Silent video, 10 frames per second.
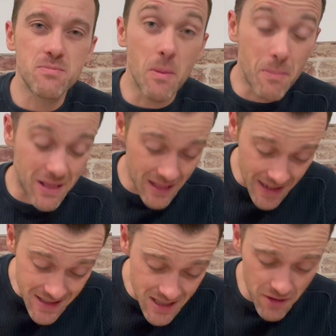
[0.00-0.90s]
but
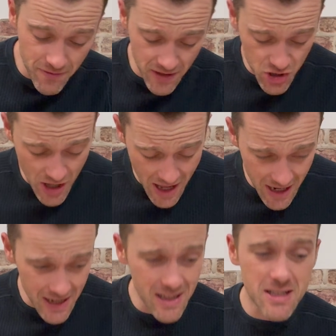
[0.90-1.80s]
plenty of fish there.
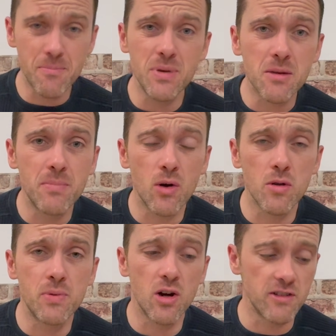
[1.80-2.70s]
And it is a big bowl
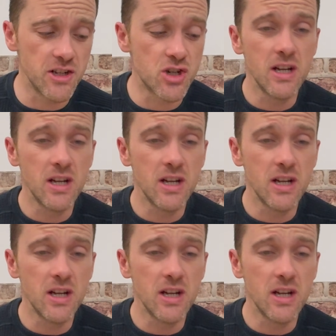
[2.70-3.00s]
of porridge.